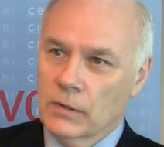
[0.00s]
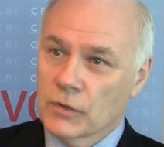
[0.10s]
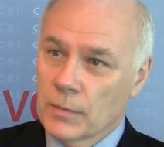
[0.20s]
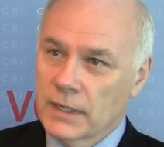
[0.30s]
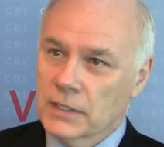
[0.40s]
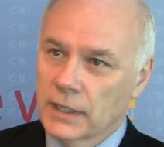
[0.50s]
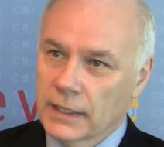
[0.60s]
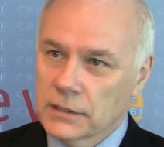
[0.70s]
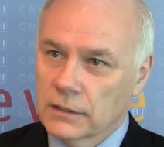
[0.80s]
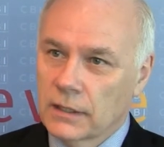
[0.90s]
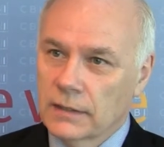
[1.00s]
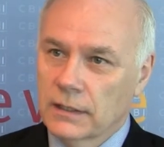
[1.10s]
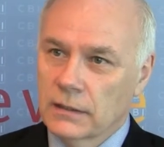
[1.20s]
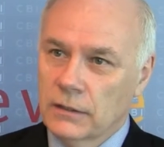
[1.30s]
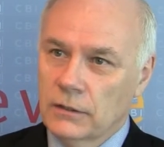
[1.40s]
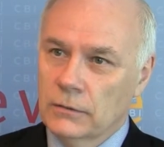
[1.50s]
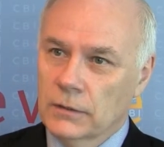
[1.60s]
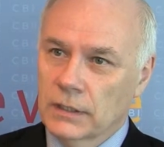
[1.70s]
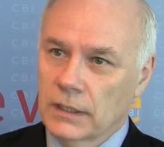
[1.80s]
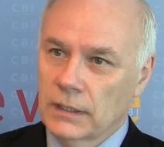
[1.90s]
Well, for my sector, I think
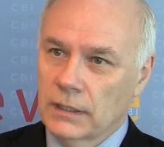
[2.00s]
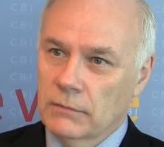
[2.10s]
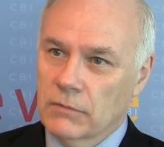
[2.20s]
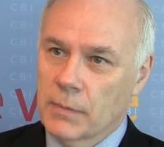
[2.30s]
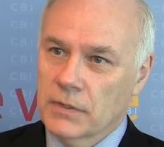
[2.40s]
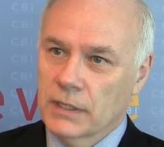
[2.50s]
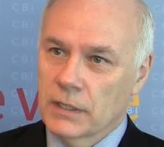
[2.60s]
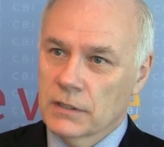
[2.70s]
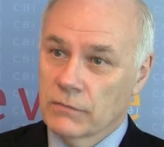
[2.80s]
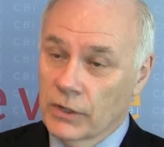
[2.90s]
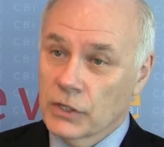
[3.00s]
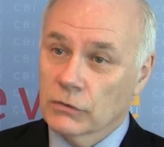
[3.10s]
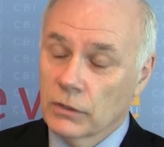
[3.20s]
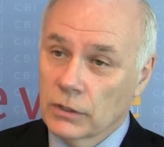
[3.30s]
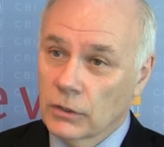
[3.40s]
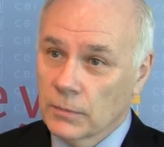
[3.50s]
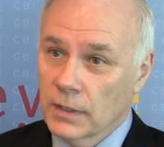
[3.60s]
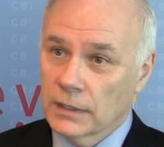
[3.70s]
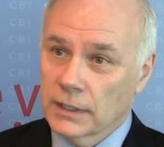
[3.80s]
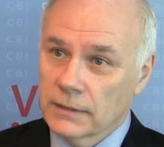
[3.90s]
the UK represents a very strong
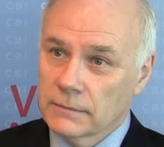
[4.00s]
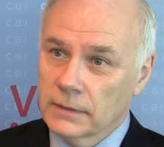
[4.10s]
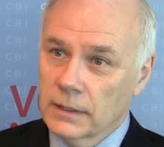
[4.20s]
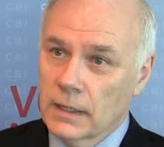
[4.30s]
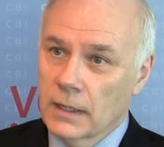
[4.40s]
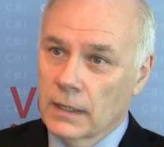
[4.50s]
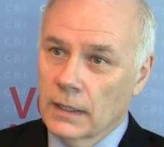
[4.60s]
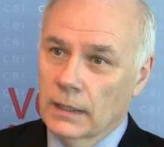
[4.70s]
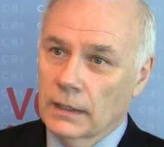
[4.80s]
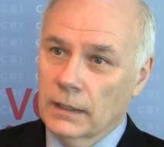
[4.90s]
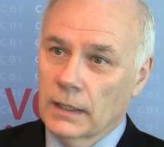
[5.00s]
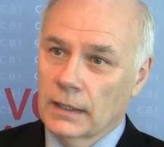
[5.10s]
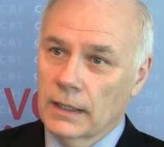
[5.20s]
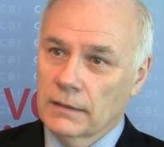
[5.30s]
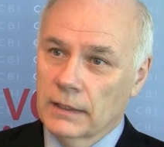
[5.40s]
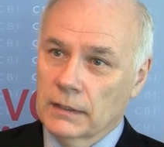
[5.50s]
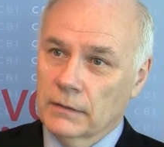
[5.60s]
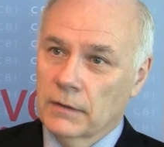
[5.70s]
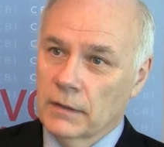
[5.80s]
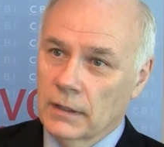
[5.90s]
home market. And I
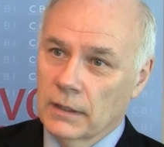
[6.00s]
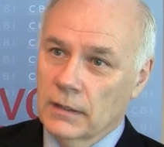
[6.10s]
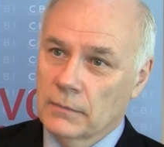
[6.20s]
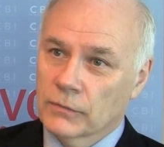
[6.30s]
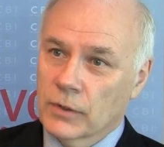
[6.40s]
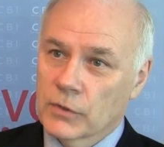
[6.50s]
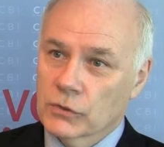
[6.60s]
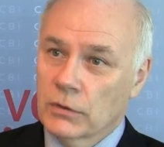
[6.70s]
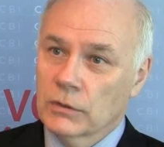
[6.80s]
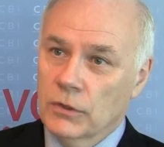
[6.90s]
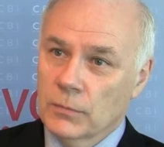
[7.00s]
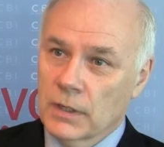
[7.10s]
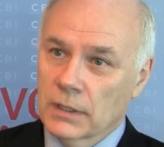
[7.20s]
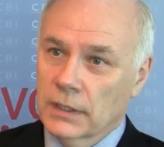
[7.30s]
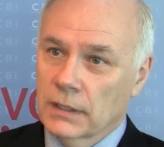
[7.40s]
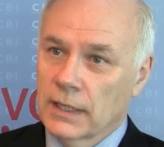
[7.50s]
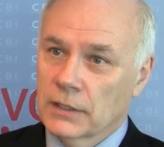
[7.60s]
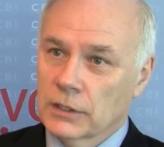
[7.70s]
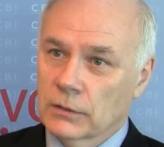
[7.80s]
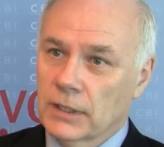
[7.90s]
think from a strong home market,
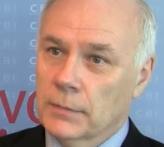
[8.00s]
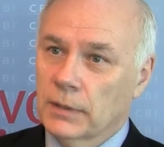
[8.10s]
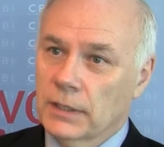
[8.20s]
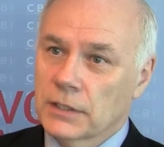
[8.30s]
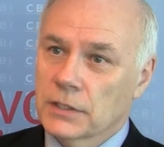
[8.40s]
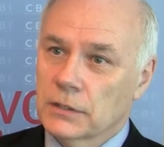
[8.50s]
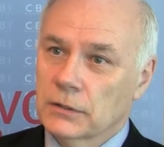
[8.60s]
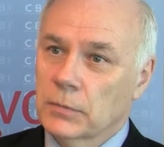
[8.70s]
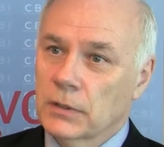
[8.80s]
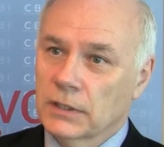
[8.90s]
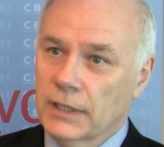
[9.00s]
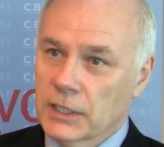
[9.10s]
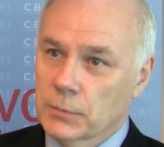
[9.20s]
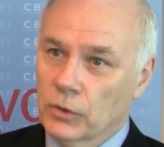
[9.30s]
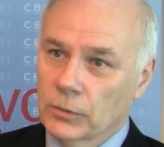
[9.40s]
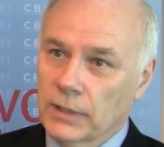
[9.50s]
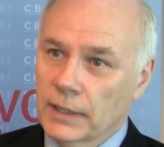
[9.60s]
that's a great place to build an export